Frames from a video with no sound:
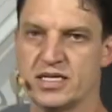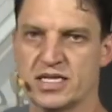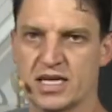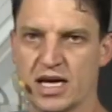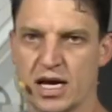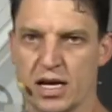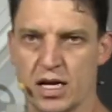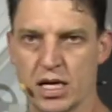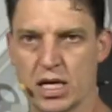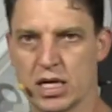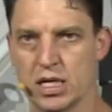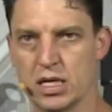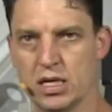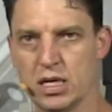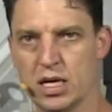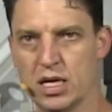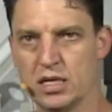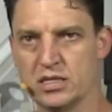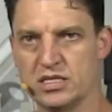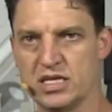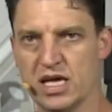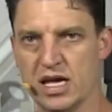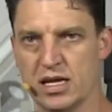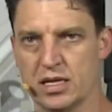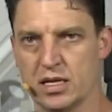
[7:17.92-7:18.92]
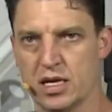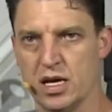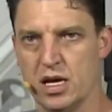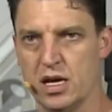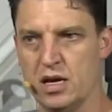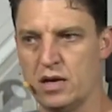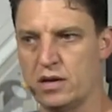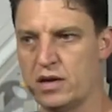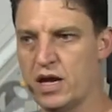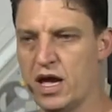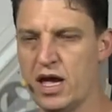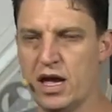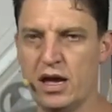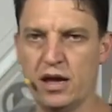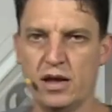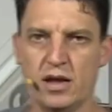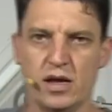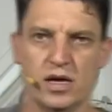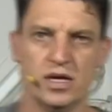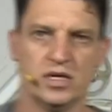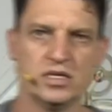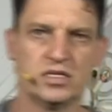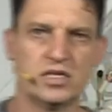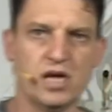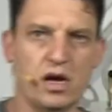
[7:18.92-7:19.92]
color. How's that? Okay.
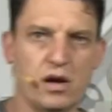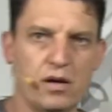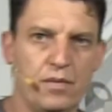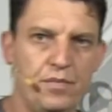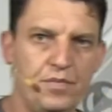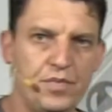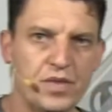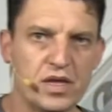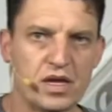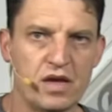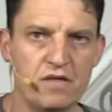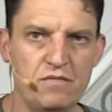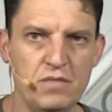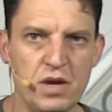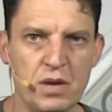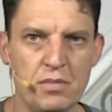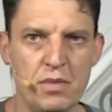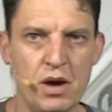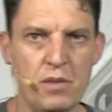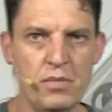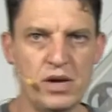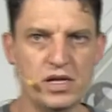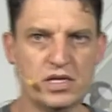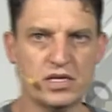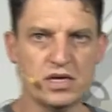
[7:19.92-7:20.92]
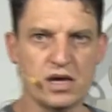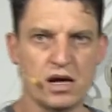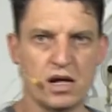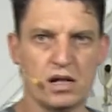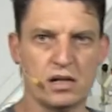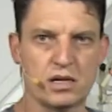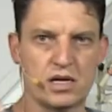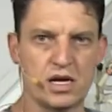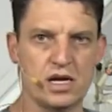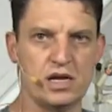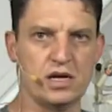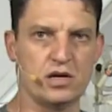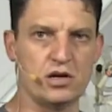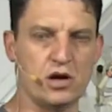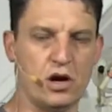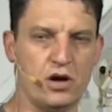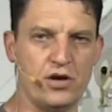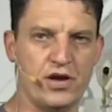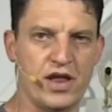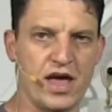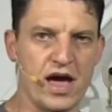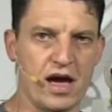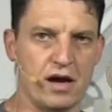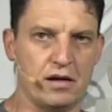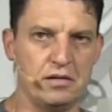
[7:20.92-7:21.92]
So give me a moment. I'll get it
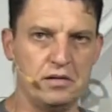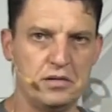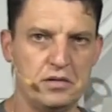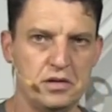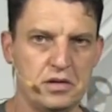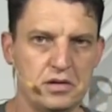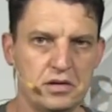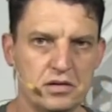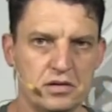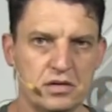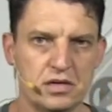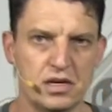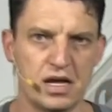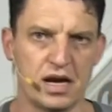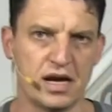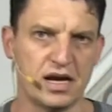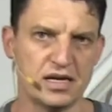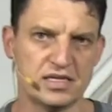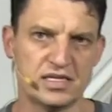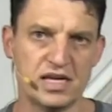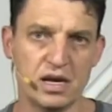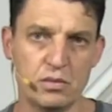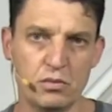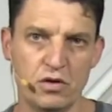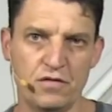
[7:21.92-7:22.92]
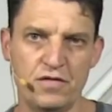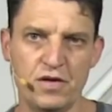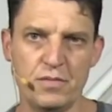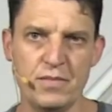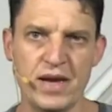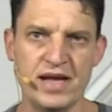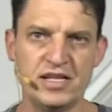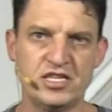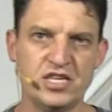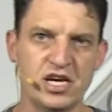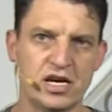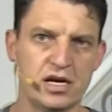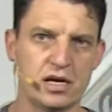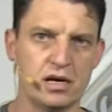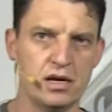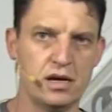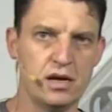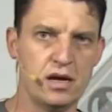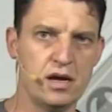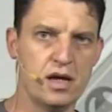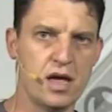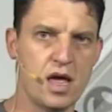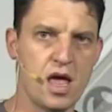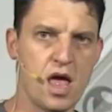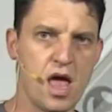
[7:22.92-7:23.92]
on now. Like I say, Movie Magic
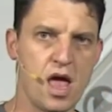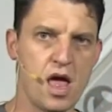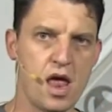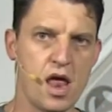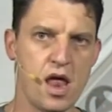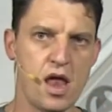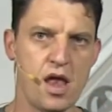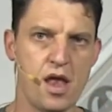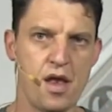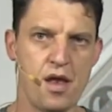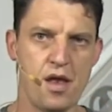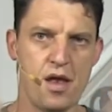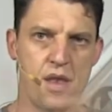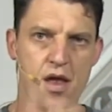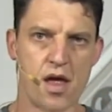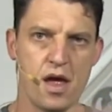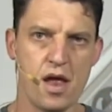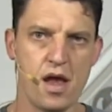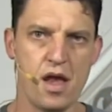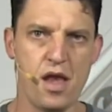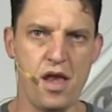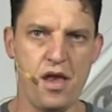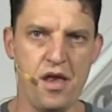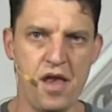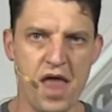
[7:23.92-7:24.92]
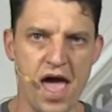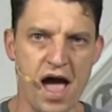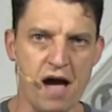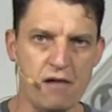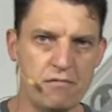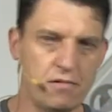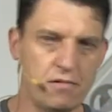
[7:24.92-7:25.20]
now.